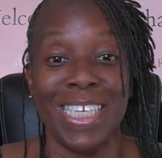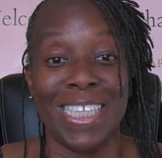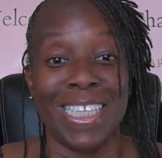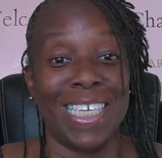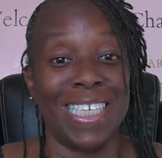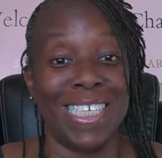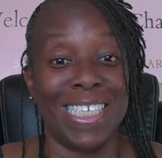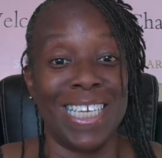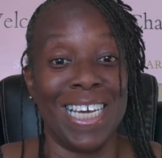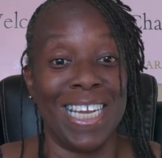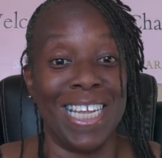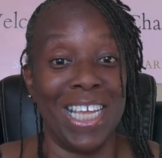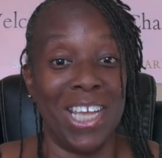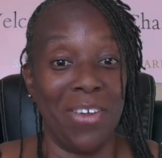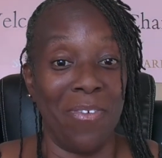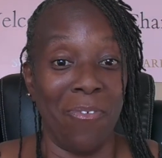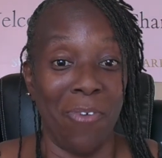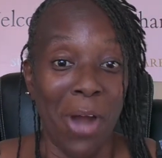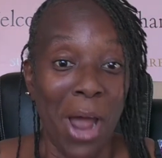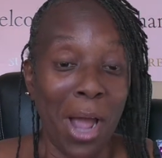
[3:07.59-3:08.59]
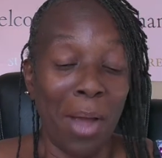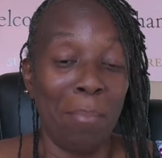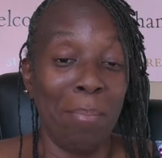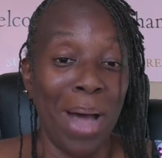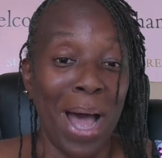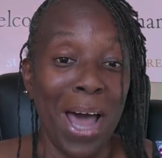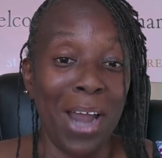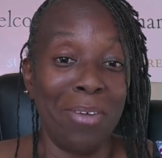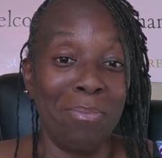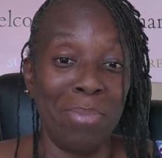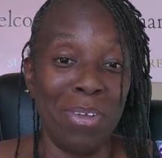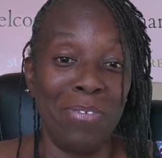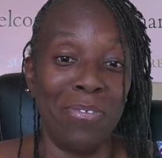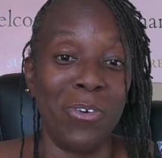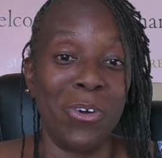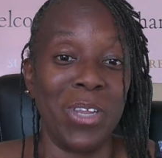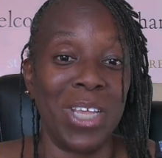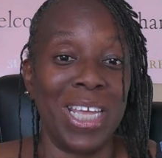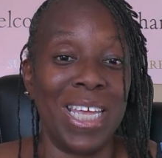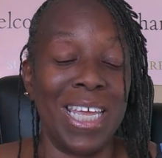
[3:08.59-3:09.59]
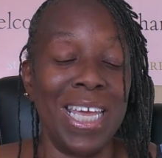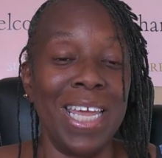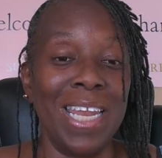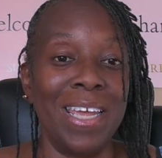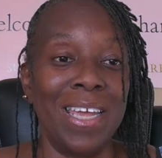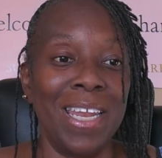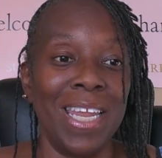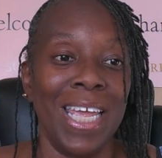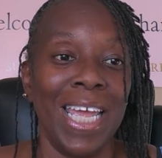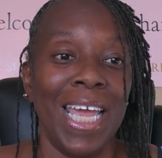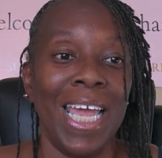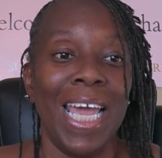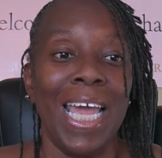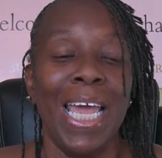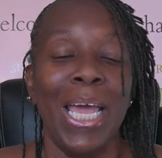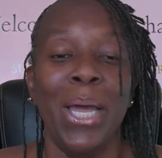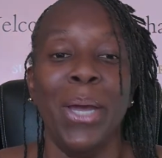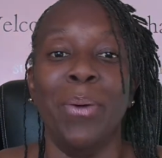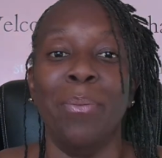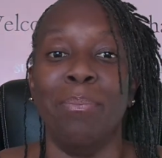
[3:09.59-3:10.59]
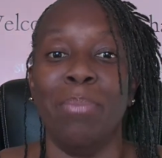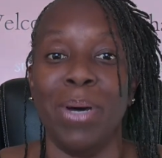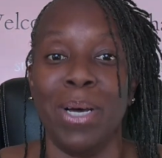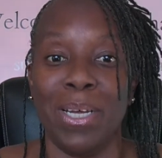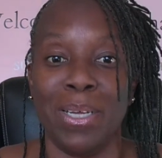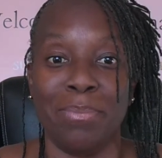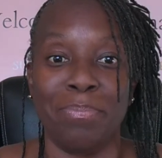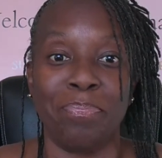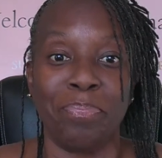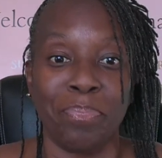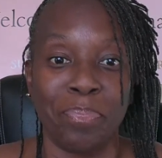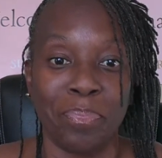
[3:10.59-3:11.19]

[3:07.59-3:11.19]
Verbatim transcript: They just got to hit rock bottom before they get it. But